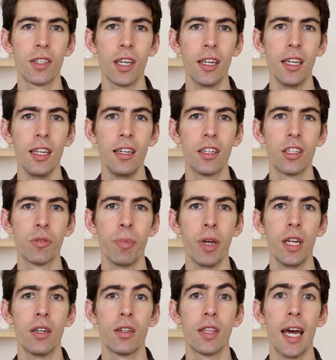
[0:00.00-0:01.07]
they needed to
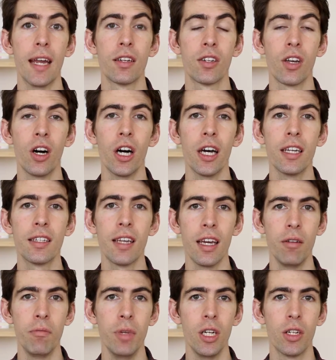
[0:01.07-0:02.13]
spend that entire
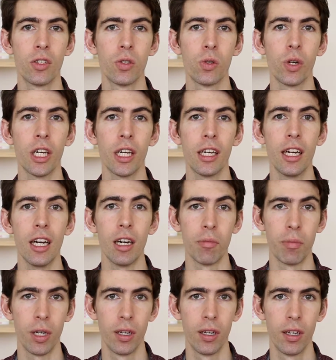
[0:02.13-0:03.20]
10 minutes looking it up.